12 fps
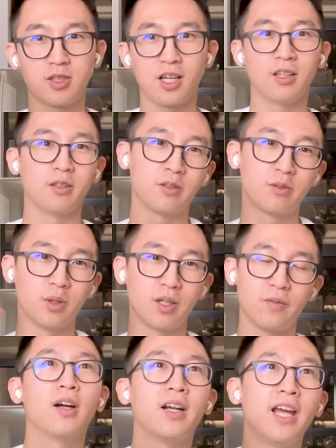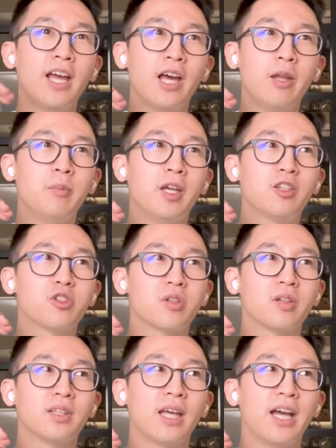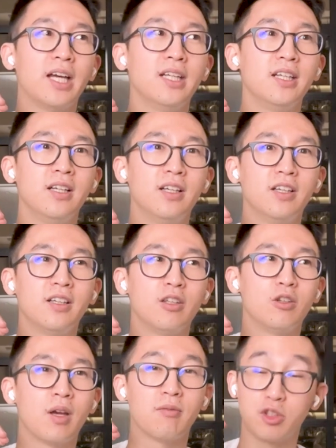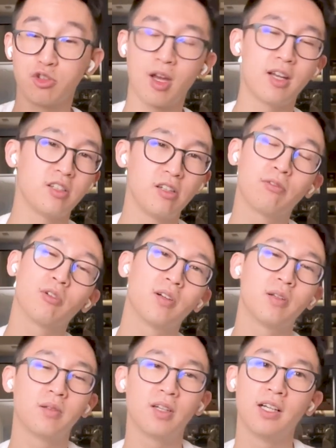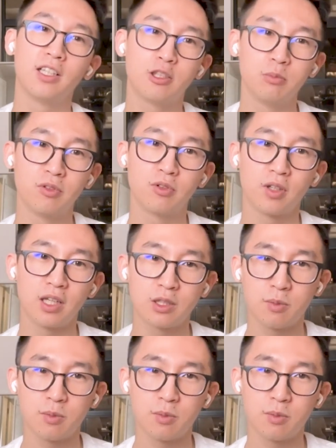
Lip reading: got to look forward and make sure that you have a strategy for to move forward as